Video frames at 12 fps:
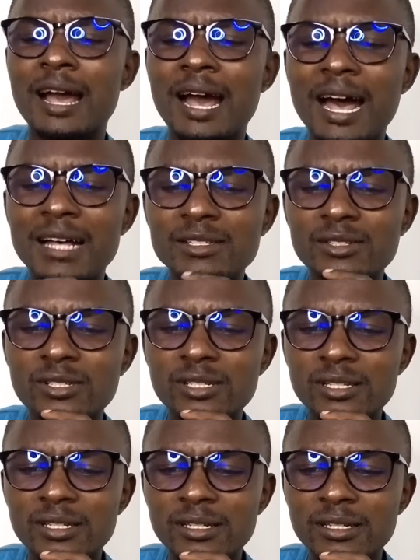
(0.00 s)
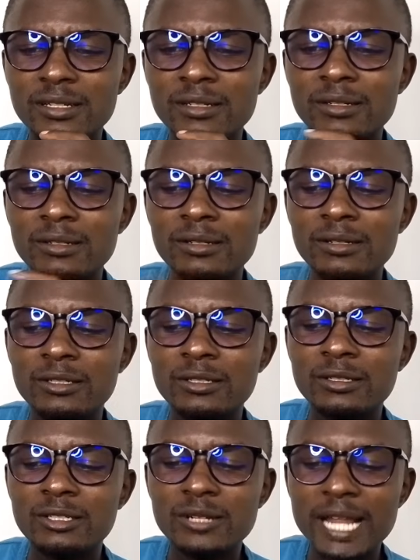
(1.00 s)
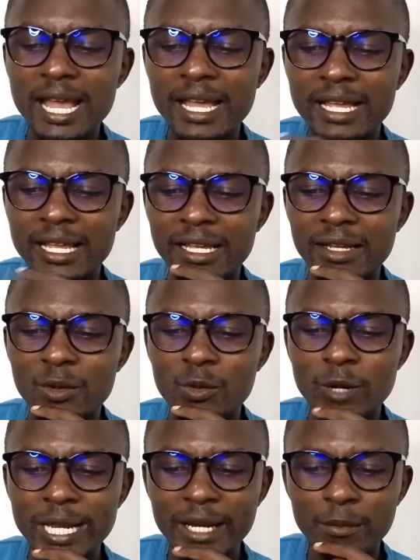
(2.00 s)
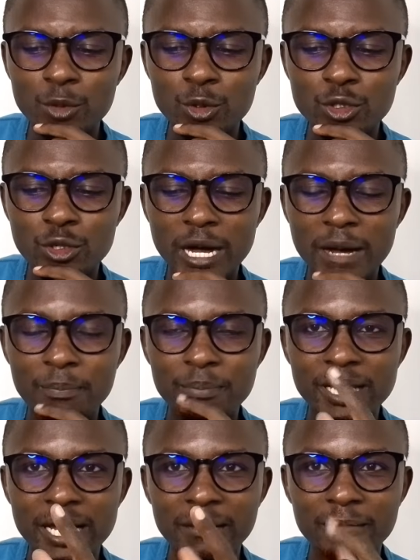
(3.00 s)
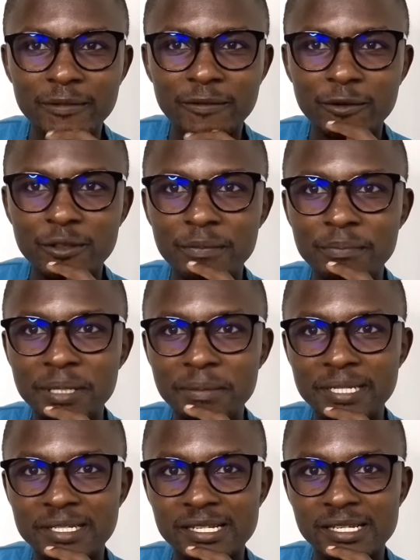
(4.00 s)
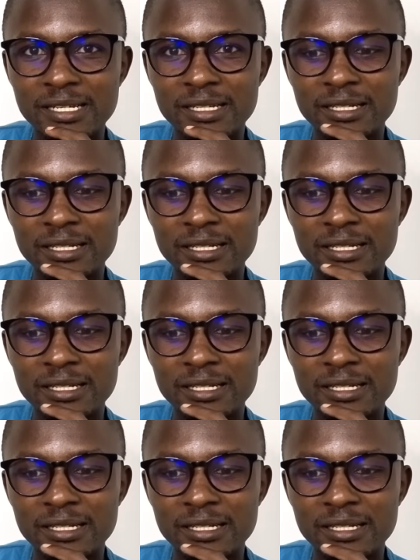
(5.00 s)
As today, William Ruto appeared before the BBC